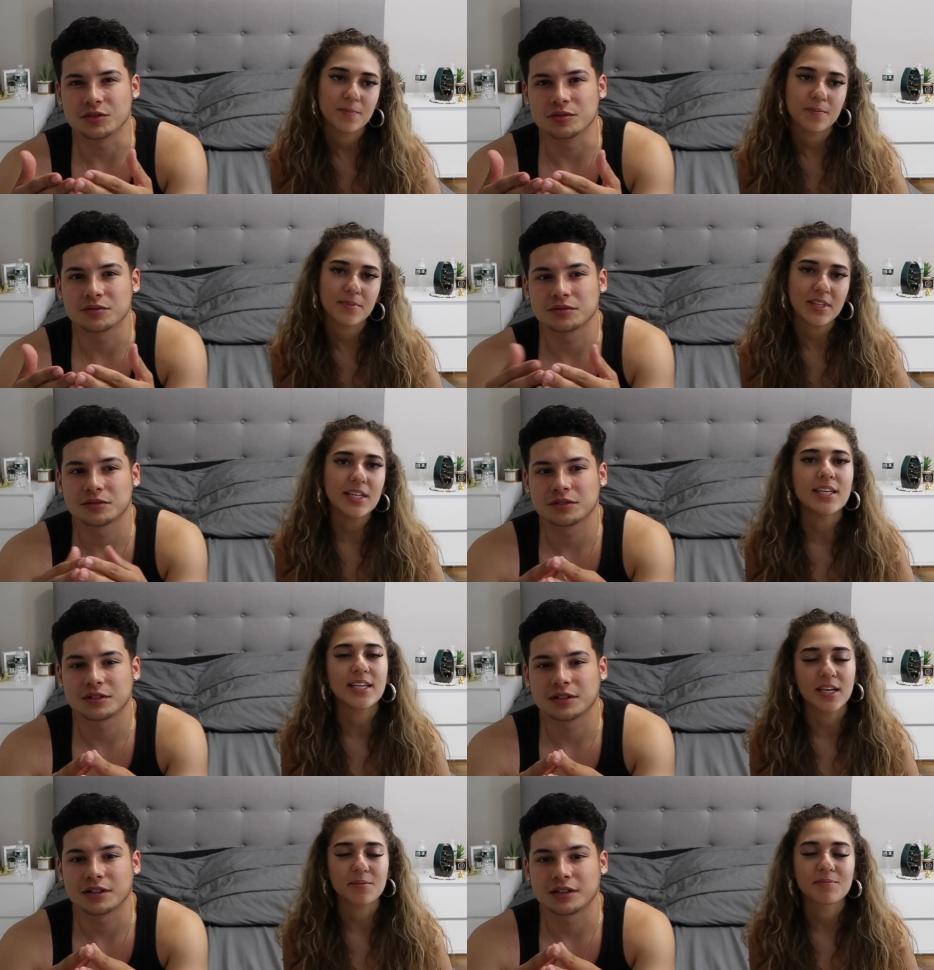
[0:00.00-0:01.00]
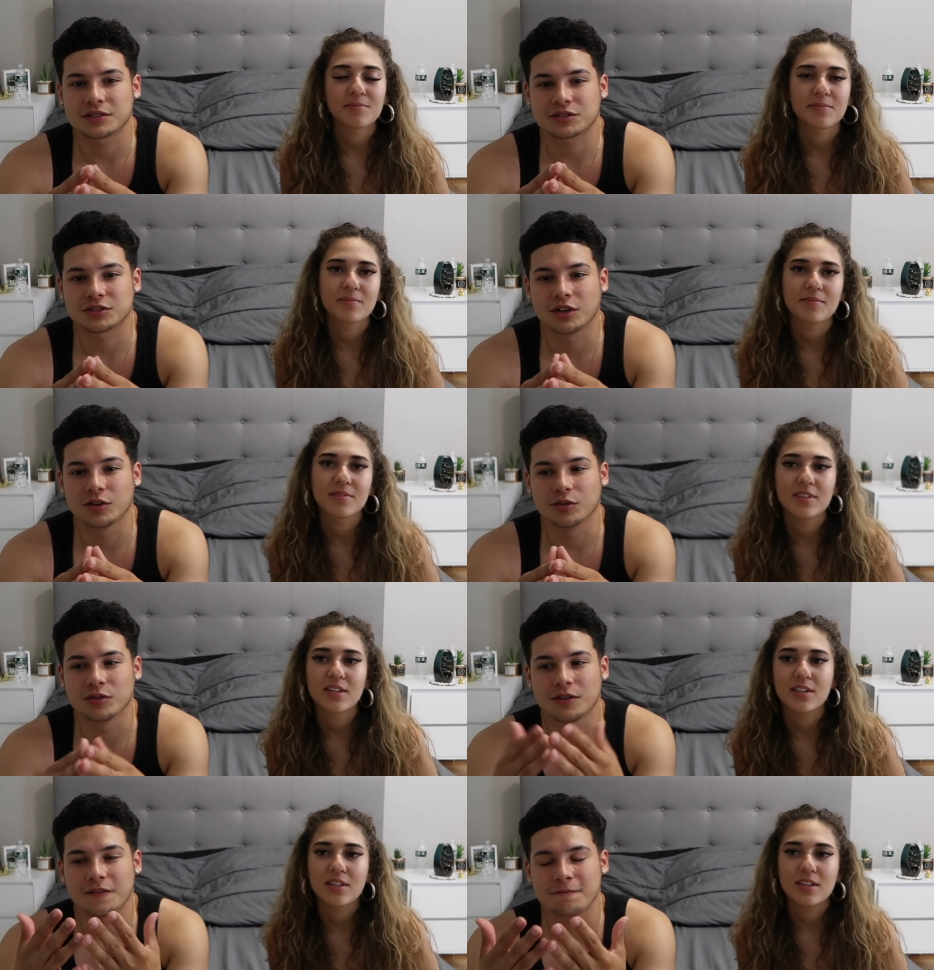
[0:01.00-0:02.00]
Speaker 1: do. Yeah.
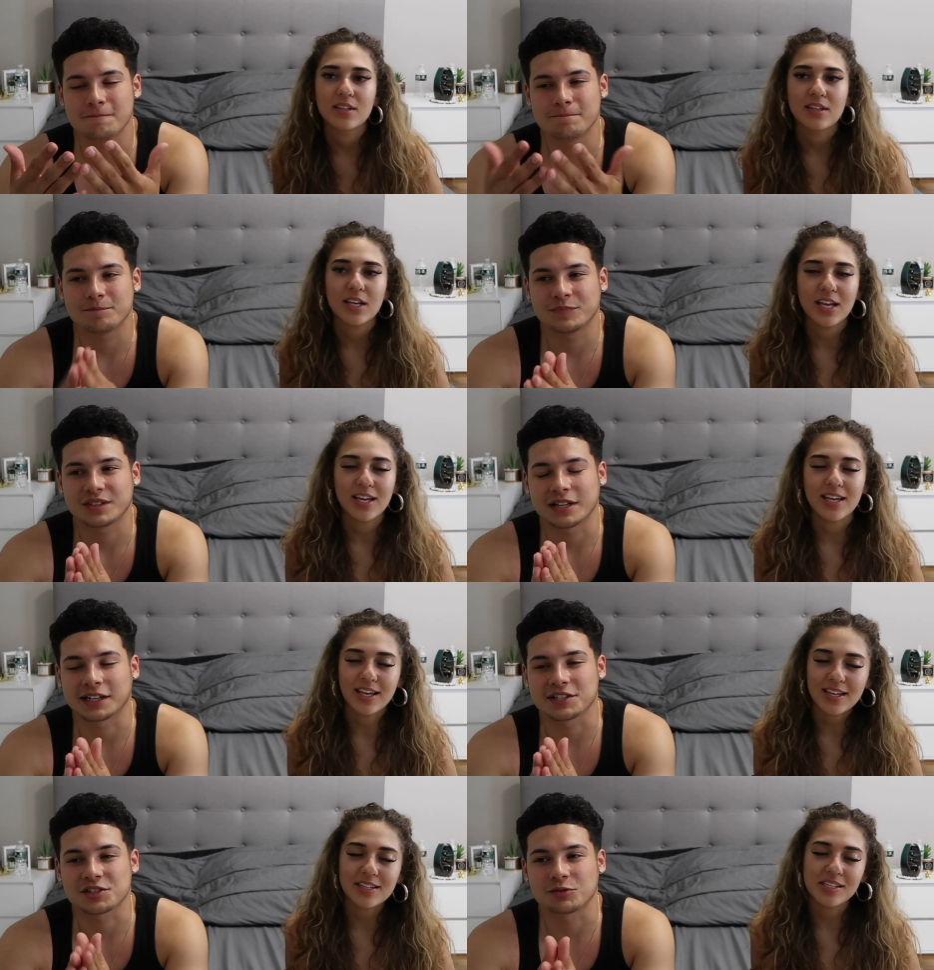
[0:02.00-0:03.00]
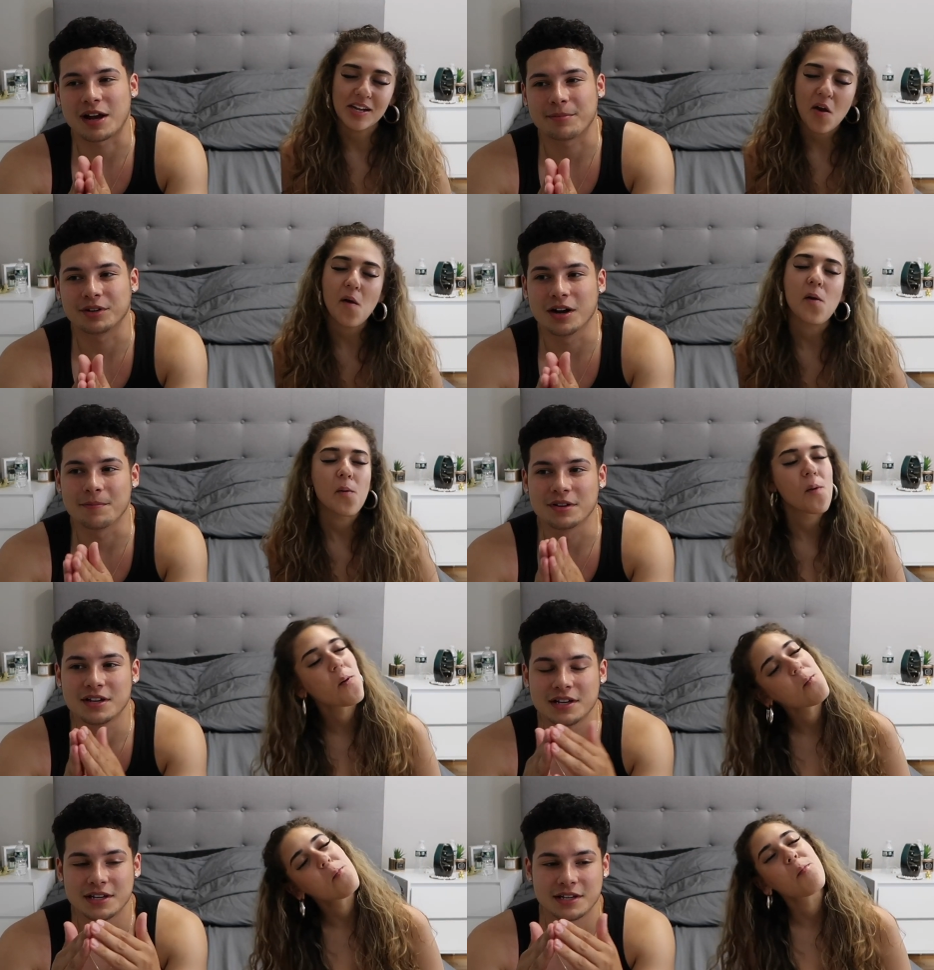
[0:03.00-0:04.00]
So, I guess to wrap it up,
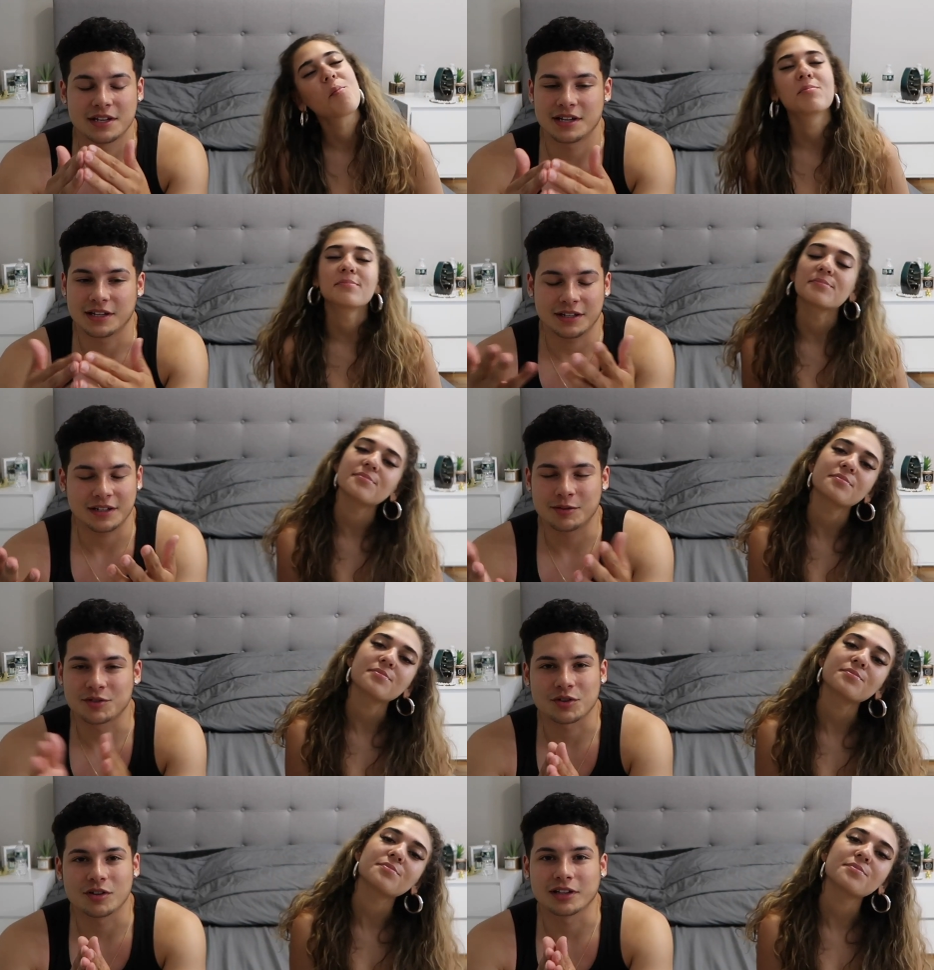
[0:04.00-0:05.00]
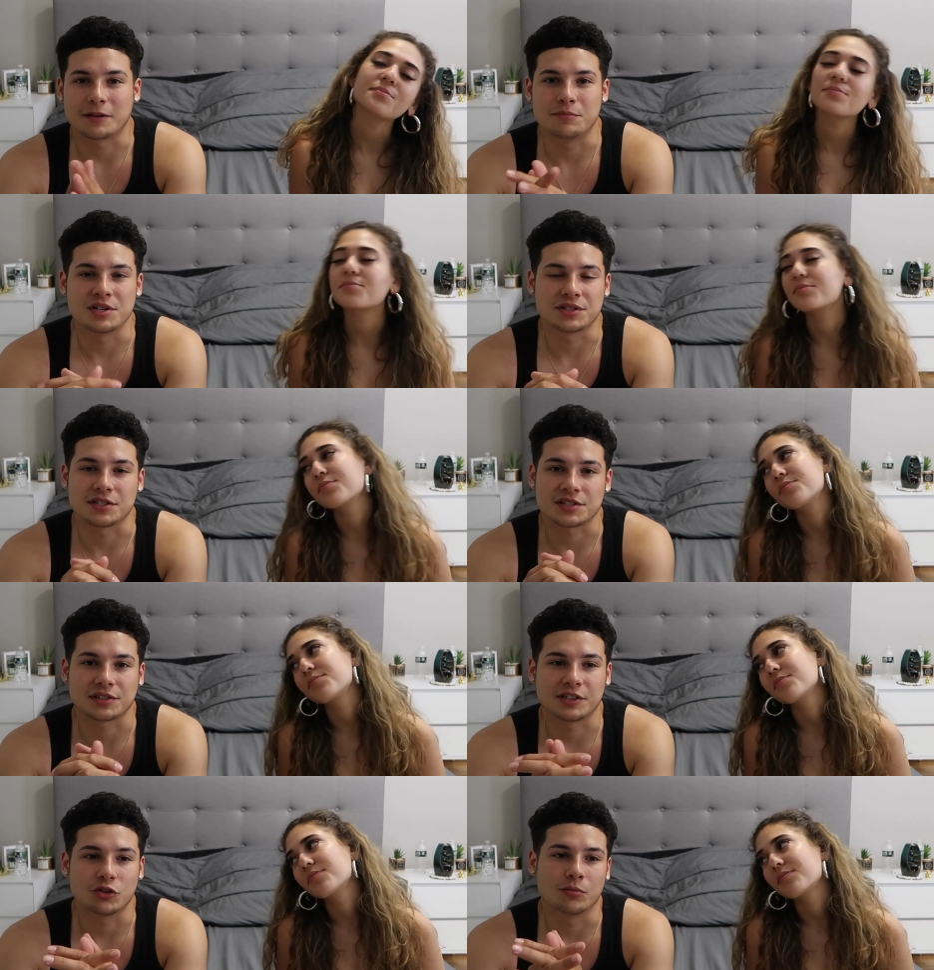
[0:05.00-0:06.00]
it was all like
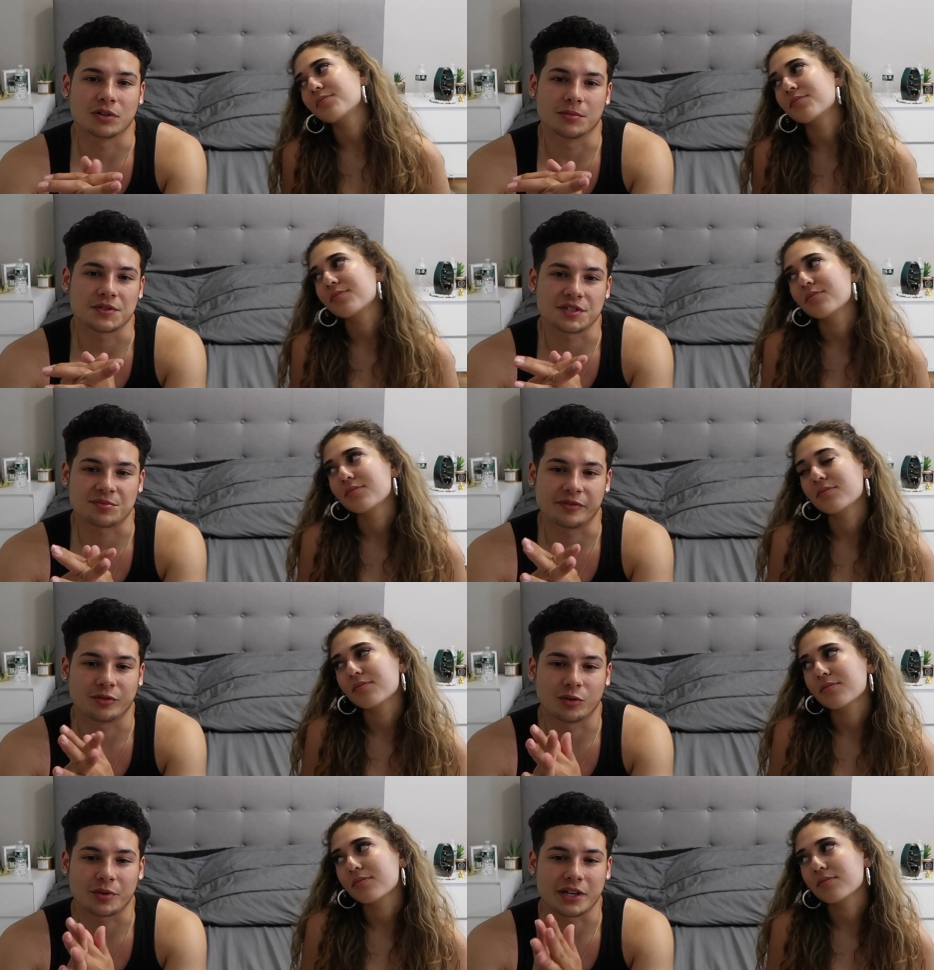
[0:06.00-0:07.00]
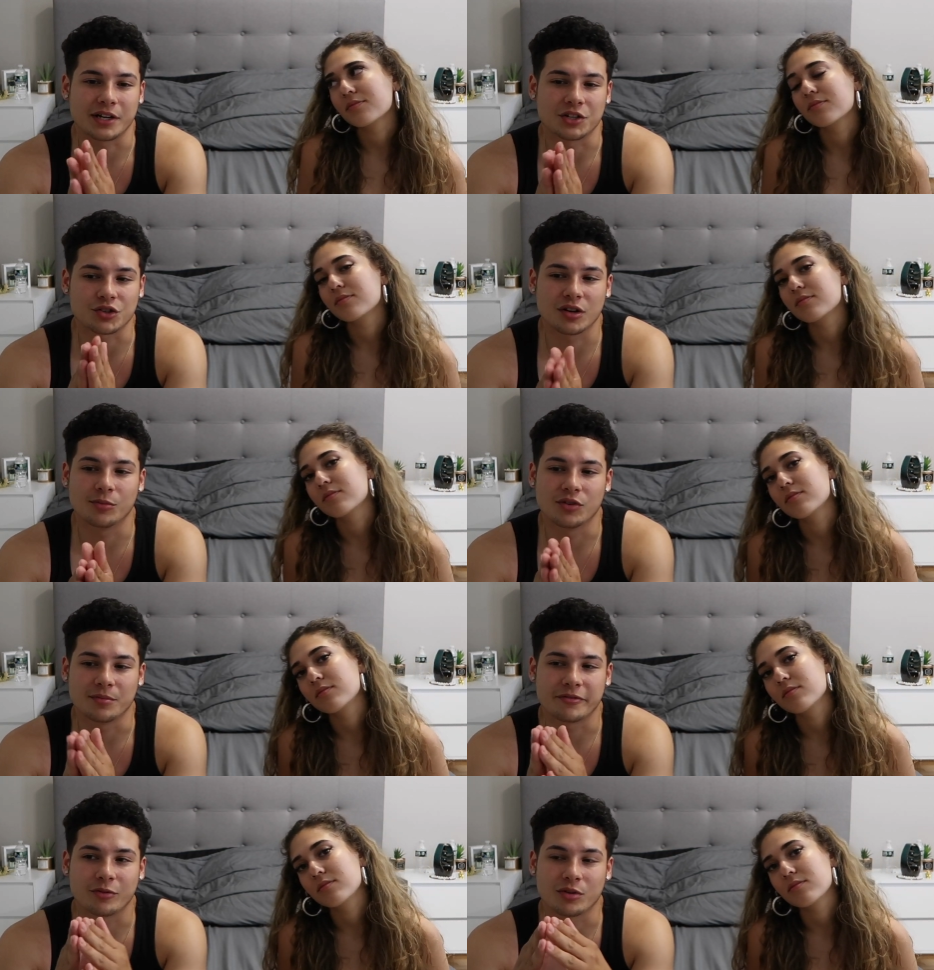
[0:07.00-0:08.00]
business, legal purposes before we get in trouble
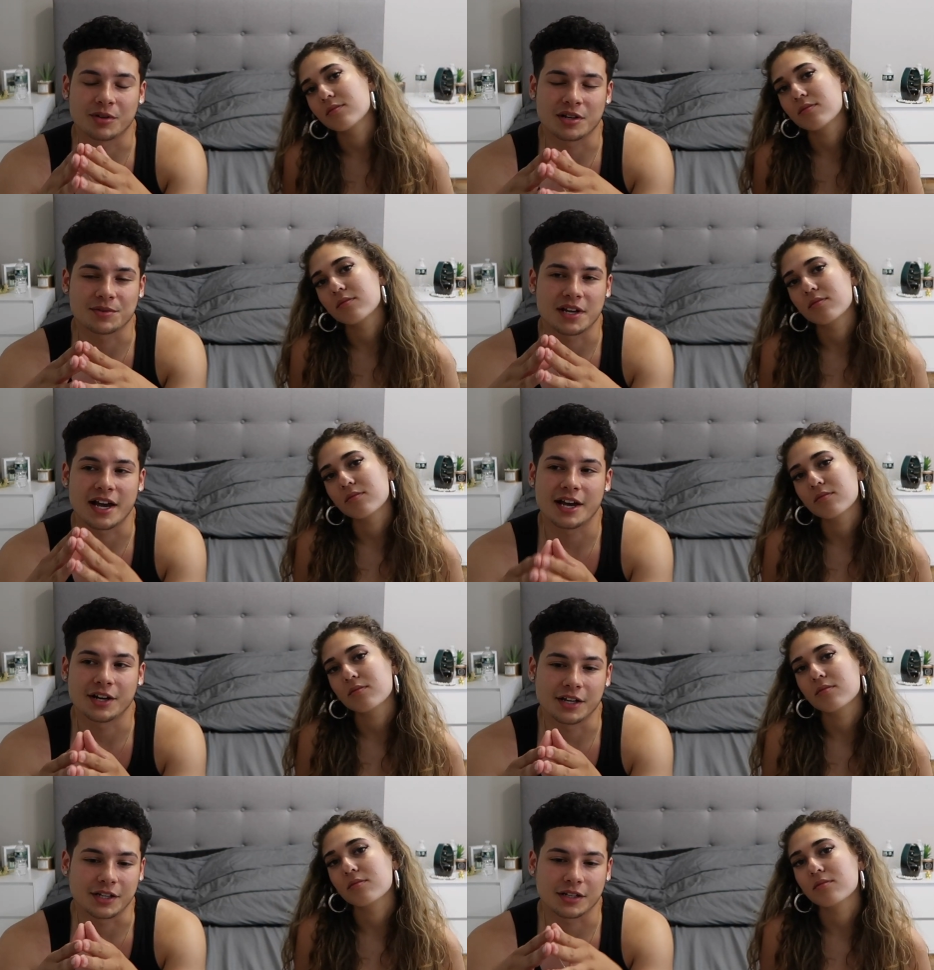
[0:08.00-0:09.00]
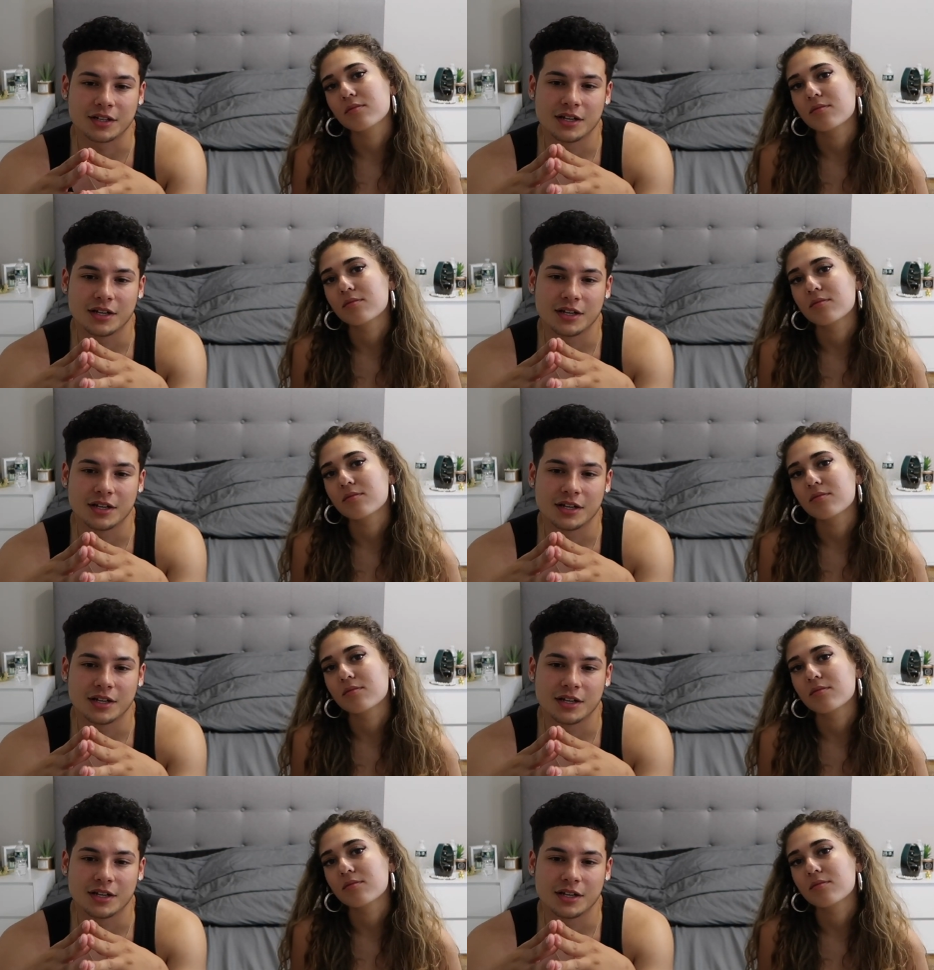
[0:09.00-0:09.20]
and before it becomes a headache